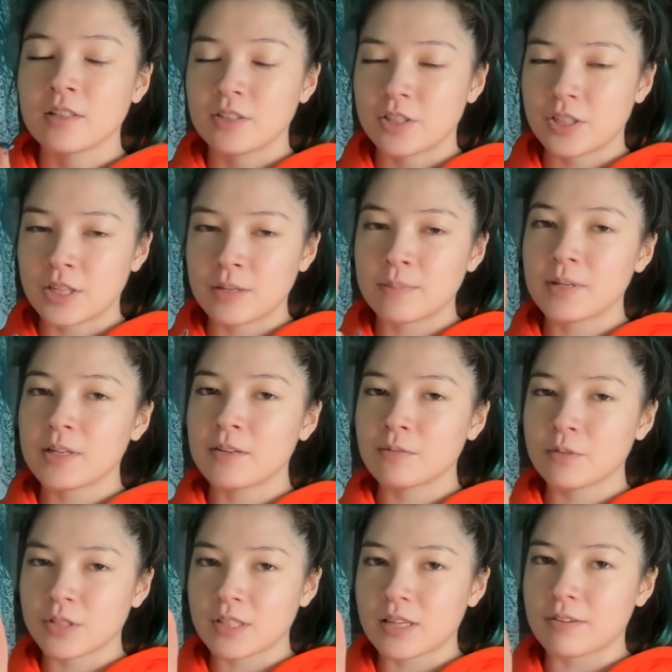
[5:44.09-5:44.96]

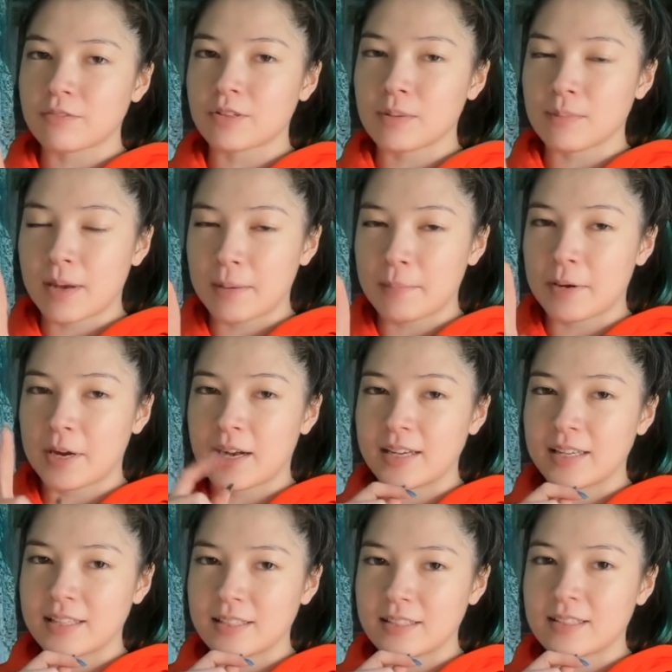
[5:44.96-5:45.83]
Jimin was definitely my
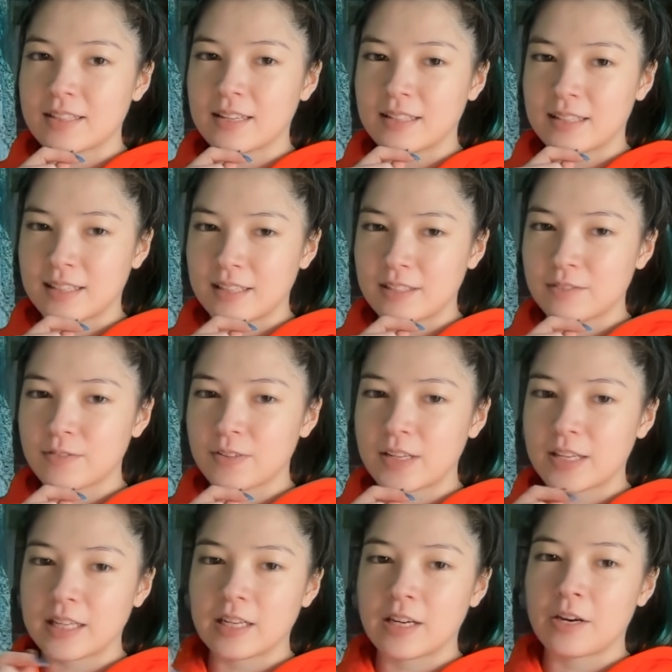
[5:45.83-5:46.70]
bias in this
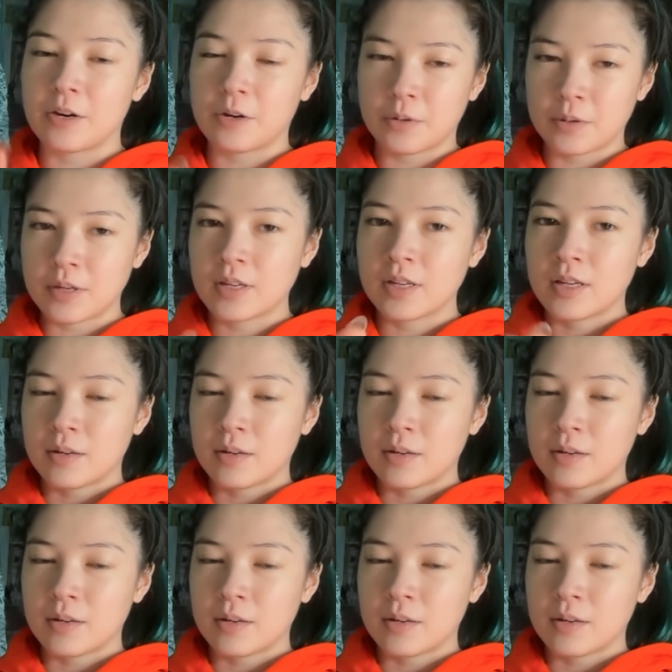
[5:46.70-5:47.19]
video,